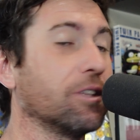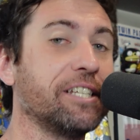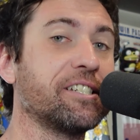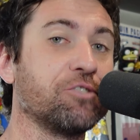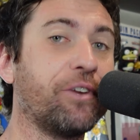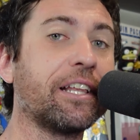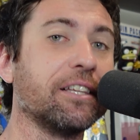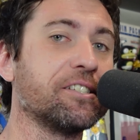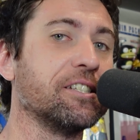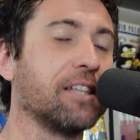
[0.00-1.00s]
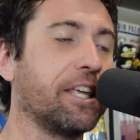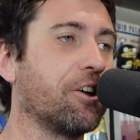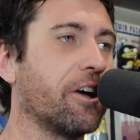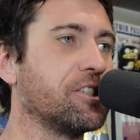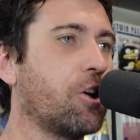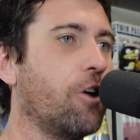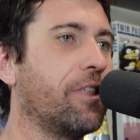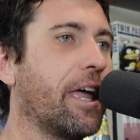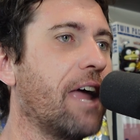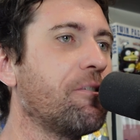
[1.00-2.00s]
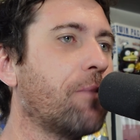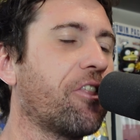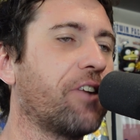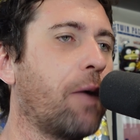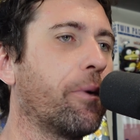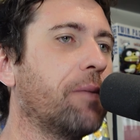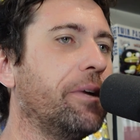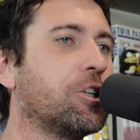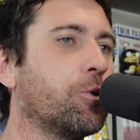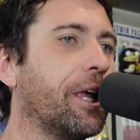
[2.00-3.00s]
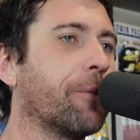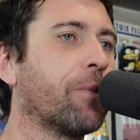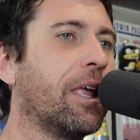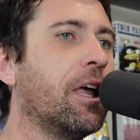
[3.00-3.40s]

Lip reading: listeners, regular listeners, let you guys know that every month now we're going to be doing